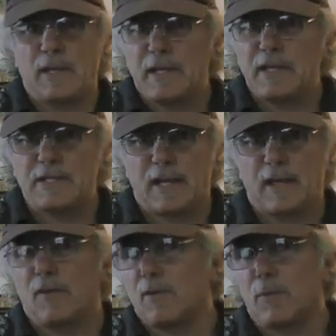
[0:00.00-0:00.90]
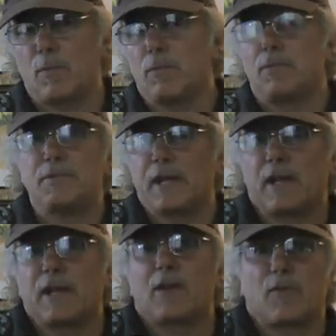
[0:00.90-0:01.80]
me these things and
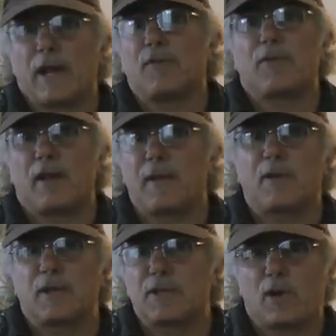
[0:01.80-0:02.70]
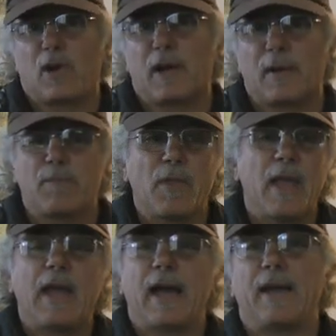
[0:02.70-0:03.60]
diddling around on their guitar,
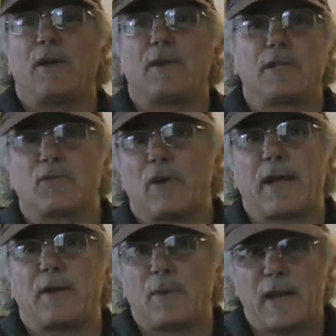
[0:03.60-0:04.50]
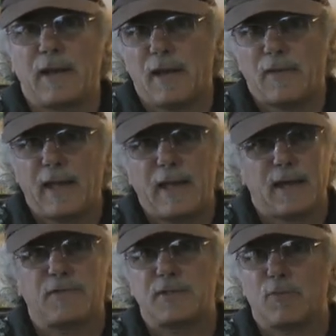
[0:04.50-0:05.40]
I notice right away that they
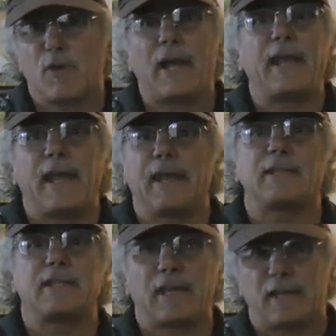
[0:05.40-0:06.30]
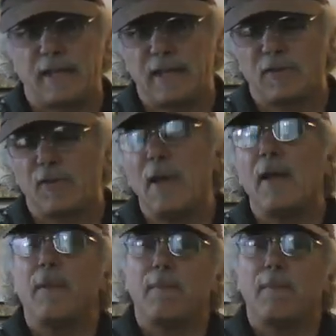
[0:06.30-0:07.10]
have some right hand techniques